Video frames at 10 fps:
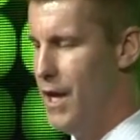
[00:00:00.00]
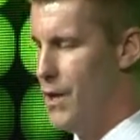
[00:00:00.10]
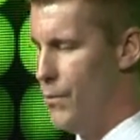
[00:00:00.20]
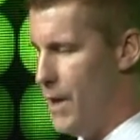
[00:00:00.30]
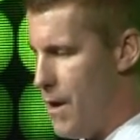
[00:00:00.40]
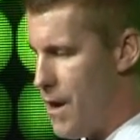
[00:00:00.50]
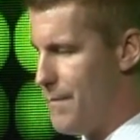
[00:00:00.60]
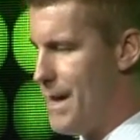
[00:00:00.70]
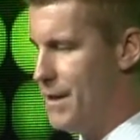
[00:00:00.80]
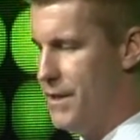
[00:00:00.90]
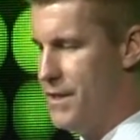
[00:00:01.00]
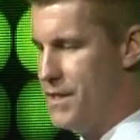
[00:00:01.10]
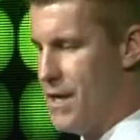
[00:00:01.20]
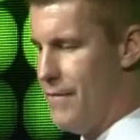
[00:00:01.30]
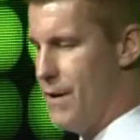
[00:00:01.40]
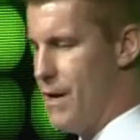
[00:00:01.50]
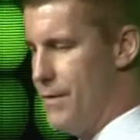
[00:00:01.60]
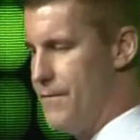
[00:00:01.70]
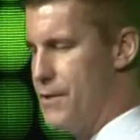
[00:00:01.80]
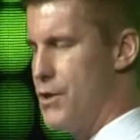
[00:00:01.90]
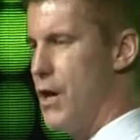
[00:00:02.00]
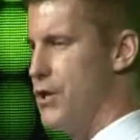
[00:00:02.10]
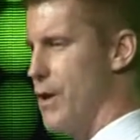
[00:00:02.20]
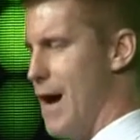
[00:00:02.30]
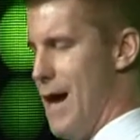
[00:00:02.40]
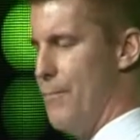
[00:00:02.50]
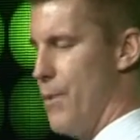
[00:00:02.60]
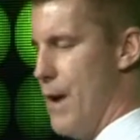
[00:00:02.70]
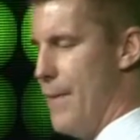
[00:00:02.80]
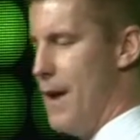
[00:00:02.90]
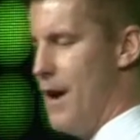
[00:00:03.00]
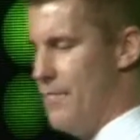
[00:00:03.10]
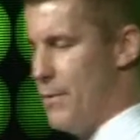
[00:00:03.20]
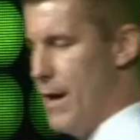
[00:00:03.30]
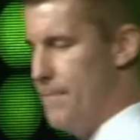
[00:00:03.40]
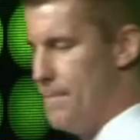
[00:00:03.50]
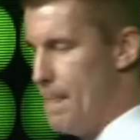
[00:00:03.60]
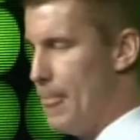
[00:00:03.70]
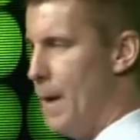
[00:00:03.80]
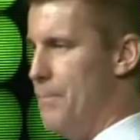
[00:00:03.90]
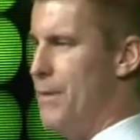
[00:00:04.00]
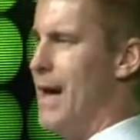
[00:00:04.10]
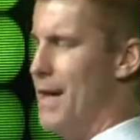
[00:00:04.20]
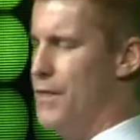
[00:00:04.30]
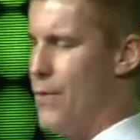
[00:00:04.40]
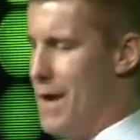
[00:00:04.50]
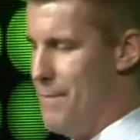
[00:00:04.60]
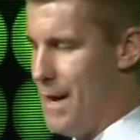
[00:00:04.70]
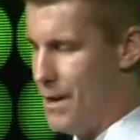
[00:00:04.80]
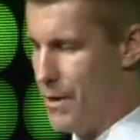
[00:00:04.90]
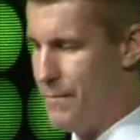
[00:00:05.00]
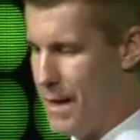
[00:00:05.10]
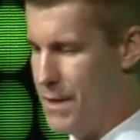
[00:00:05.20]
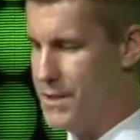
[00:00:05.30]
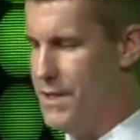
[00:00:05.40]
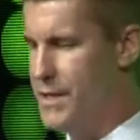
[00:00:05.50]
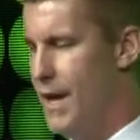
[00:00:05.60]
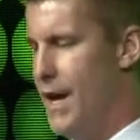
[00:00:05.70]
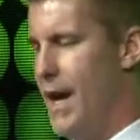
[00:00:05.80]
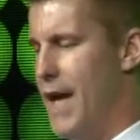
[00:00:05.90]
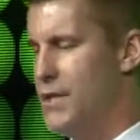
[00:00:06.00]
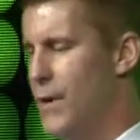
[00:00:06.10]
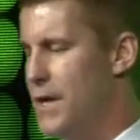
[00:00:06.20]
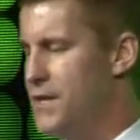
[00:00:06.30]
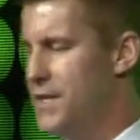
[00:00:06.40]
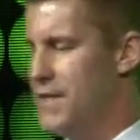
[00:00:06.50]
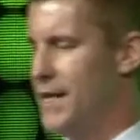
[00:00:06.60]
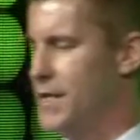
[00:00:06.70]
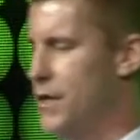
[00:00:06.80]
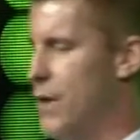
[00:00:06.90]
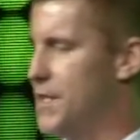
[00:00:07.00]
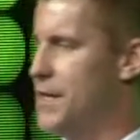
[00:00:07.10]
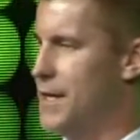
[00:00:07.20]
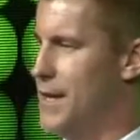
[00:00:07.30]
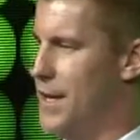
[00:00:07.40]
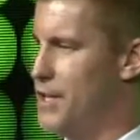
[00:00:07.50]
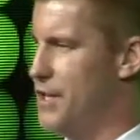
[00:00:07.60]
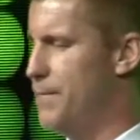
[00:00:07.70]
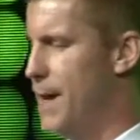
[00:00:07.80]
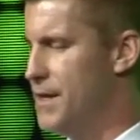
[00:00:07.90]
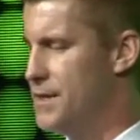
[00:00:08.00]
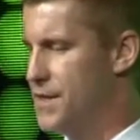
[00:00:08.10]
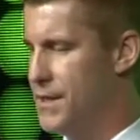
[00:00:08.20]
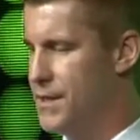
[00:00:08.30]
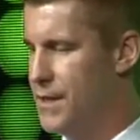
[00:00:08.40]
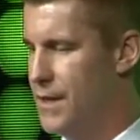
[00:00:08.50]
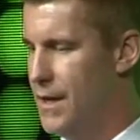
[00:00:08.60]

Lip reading: We automatically discovered our infrastructure on-prem and off-prem, applied the right monitoring policies, as well as detected cross-technology dependencies.